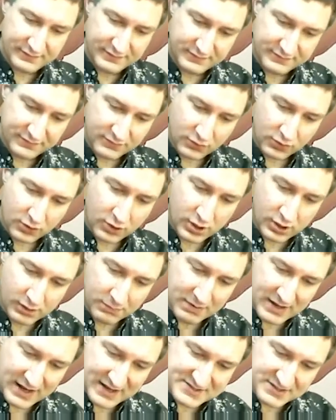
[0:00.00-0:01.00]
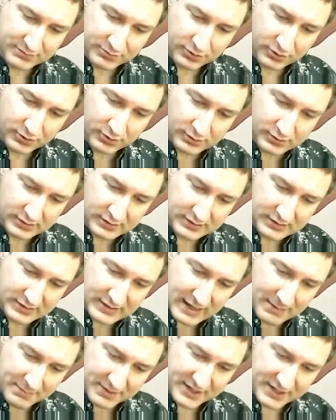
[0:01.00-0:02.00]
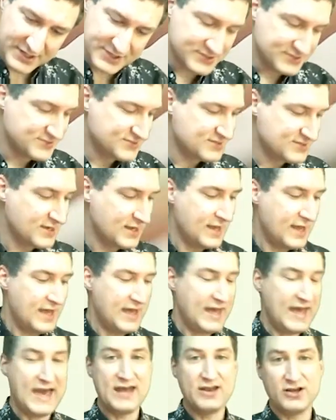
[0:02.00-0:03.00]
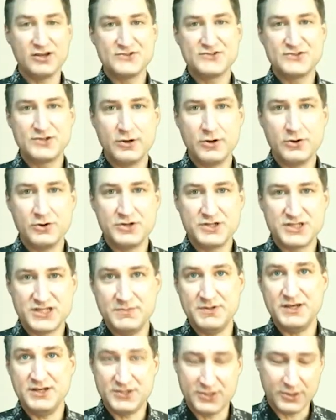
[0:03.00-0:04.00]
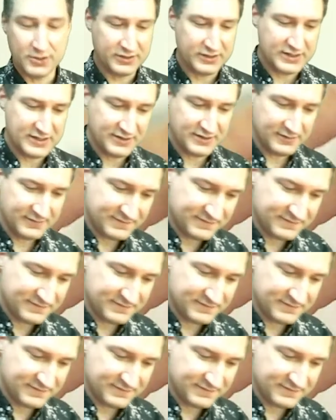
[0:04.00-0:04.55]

for all possible combinations. And also, to be totally